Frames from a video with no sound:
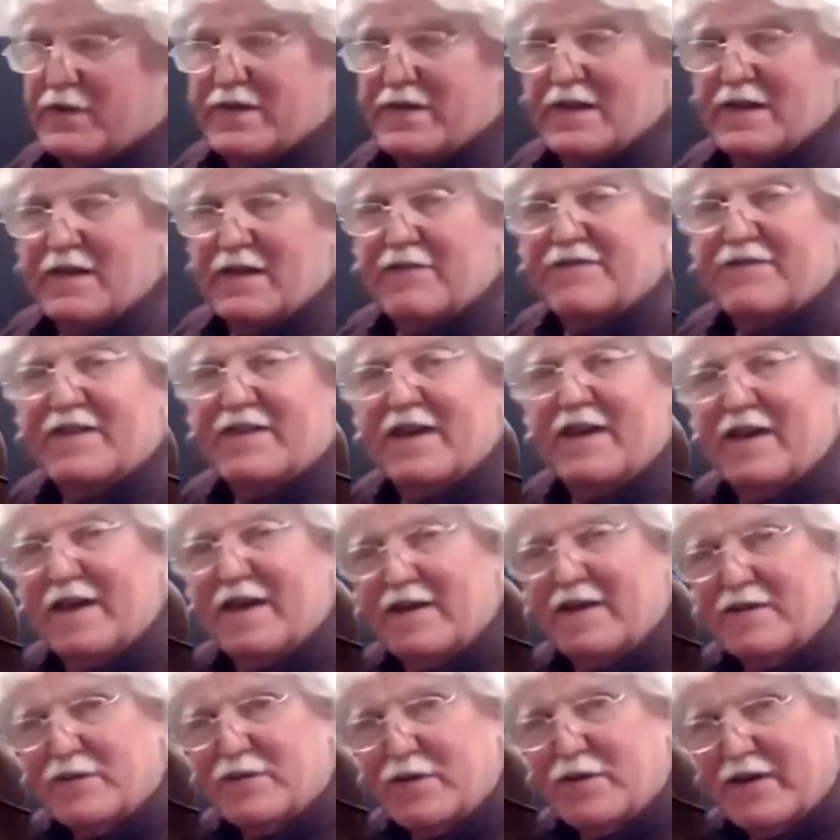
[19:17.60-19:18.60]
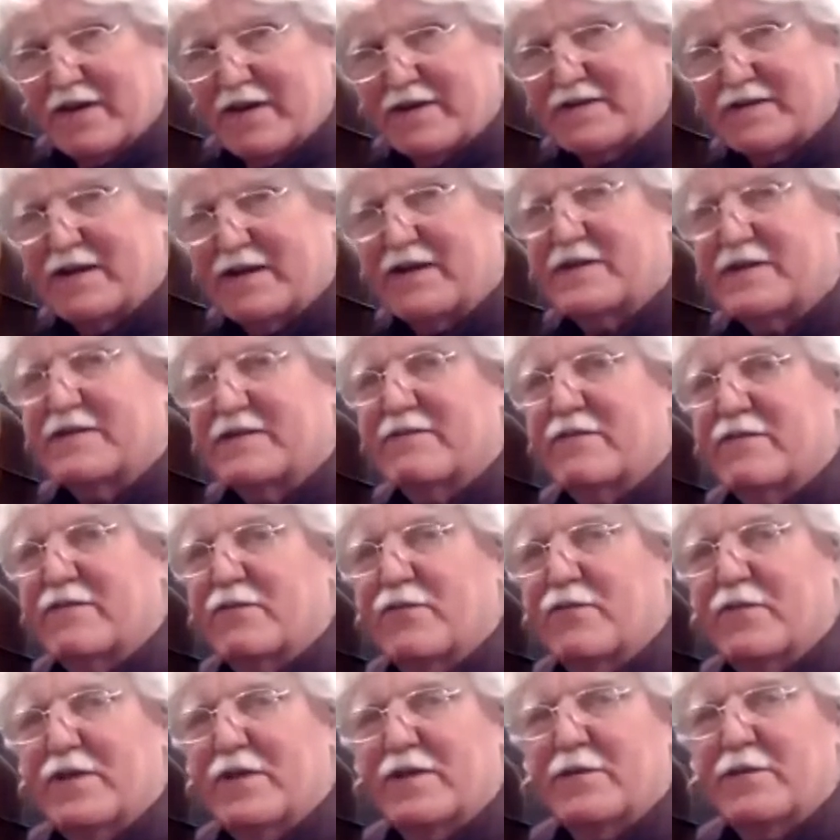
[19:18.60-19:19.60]
the left hand so you get a sense of the
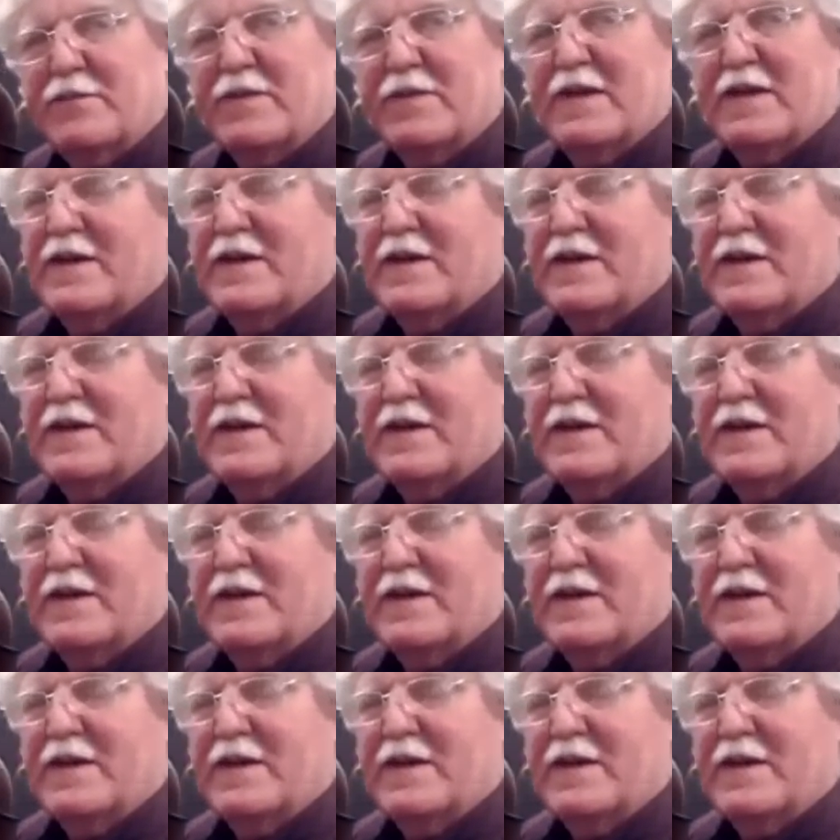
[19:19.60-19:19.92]
rhythm